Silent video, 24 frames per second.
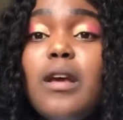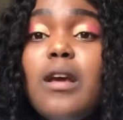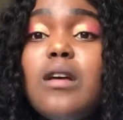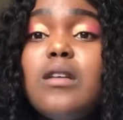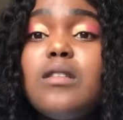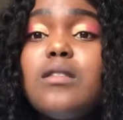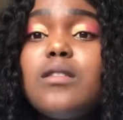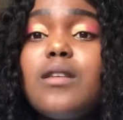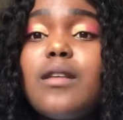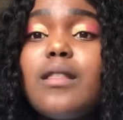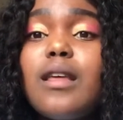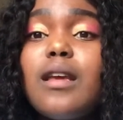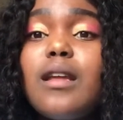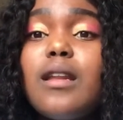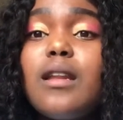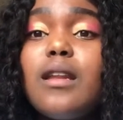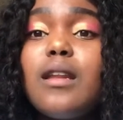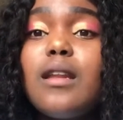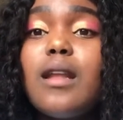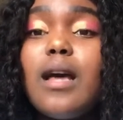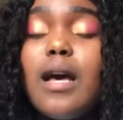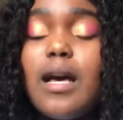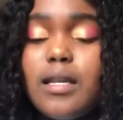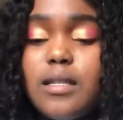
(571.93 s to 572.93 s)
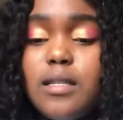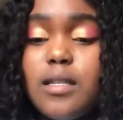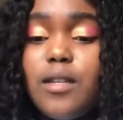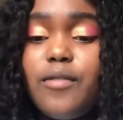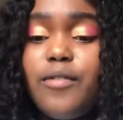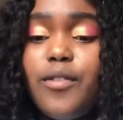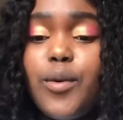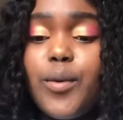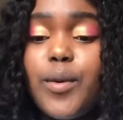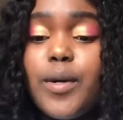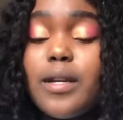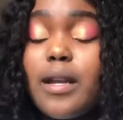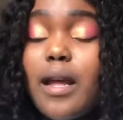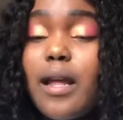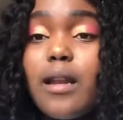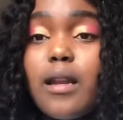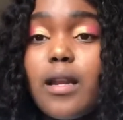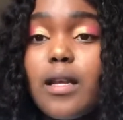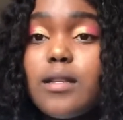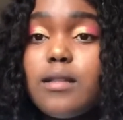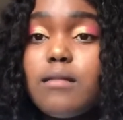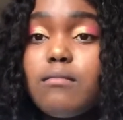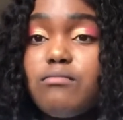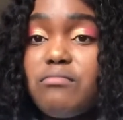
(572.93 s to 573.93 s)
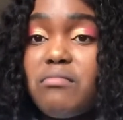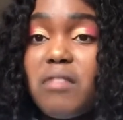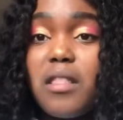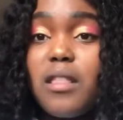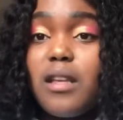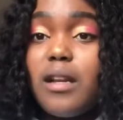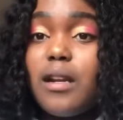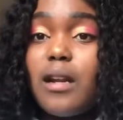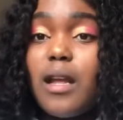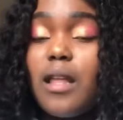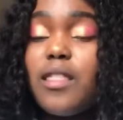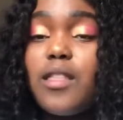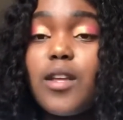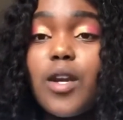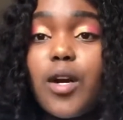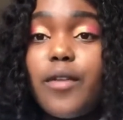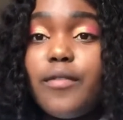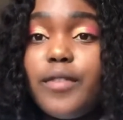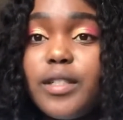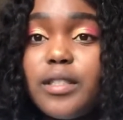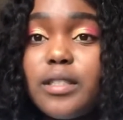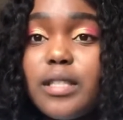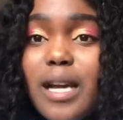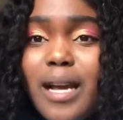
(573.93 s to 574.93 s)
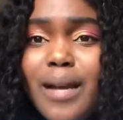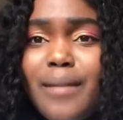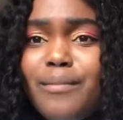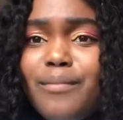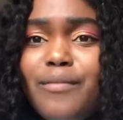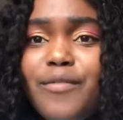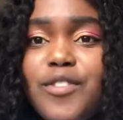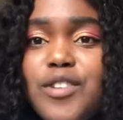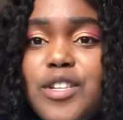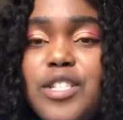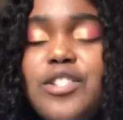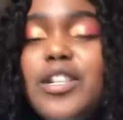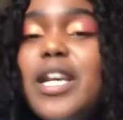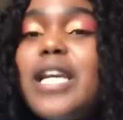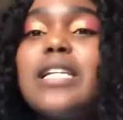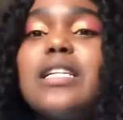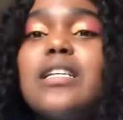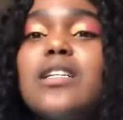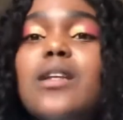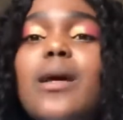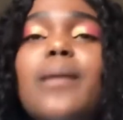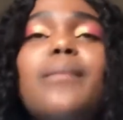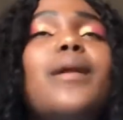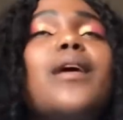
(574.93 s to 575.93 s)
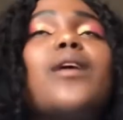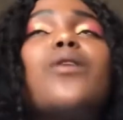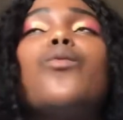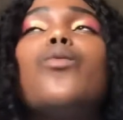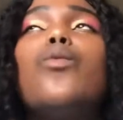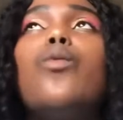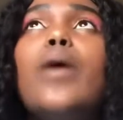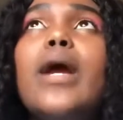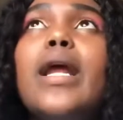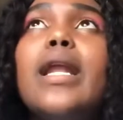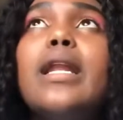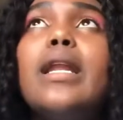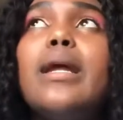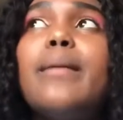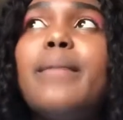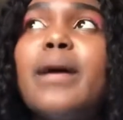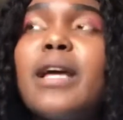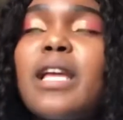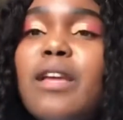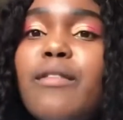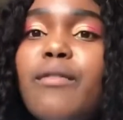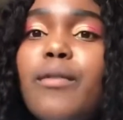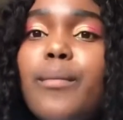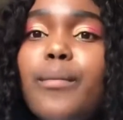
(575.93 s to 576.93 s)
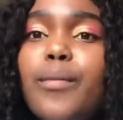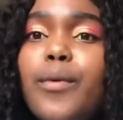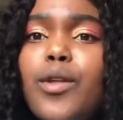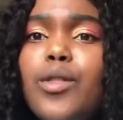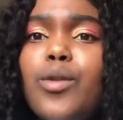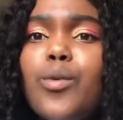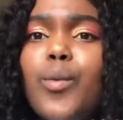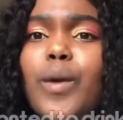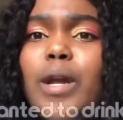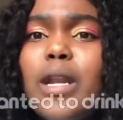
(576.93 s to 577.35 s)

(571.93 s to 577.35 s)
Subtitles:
So then I see fluid and I think nothing of it. I'm frustrated. I'm like, when am I giving birth?